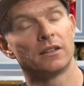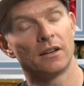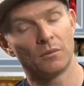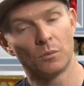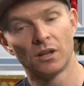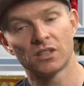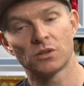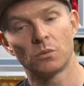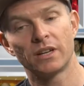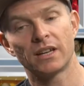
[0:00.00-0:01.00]
Yeah, well, it's
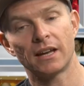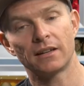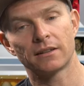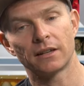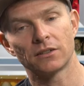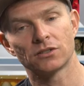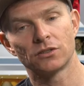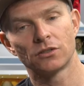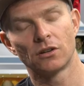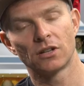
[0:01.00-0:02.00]
a weekend thing. So
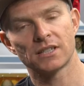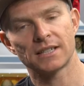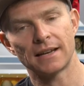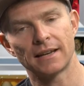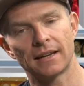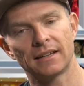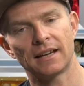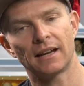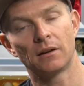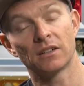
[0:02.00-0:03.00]
you go on a Sunday,
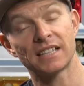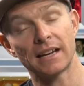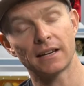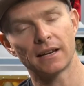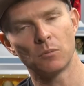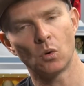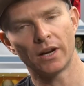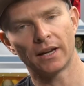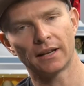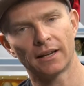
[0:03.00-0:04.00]
uh, a Saturday
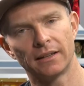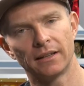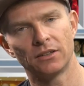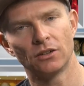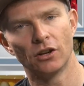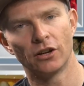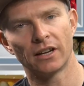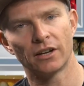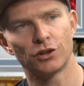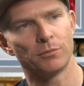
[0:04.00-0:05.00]
morning, and then you learn
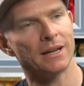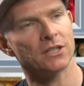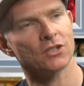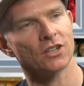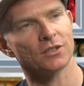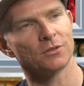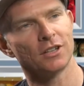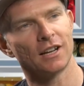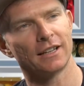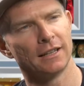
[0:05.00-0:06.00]
how to do magic tricks when
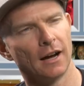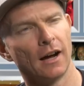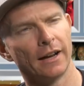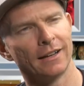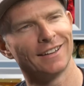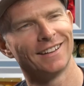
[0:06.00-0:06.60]
you're like nine.